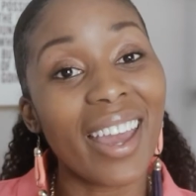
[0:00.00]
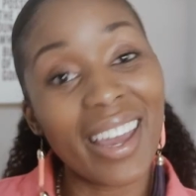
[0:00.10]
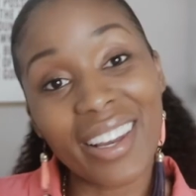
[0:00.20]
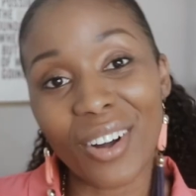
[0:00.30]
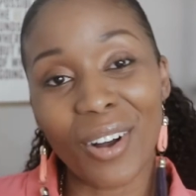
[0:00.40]

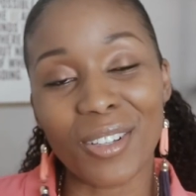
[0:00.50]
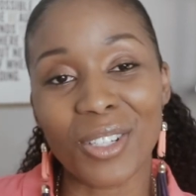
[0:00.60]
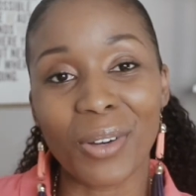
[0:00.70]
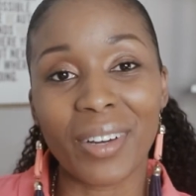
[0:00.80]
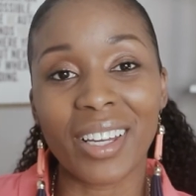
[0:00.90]
and
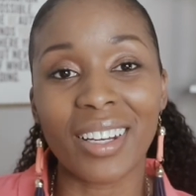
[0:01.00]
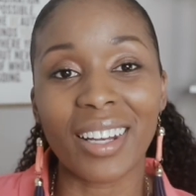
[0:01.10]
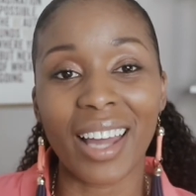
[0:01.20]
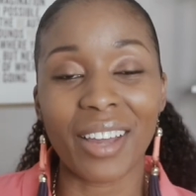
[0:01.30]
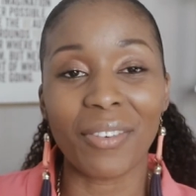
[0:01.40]
also in
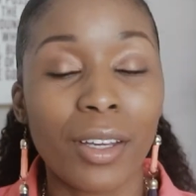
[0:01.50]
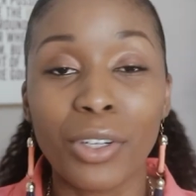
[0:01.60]
life.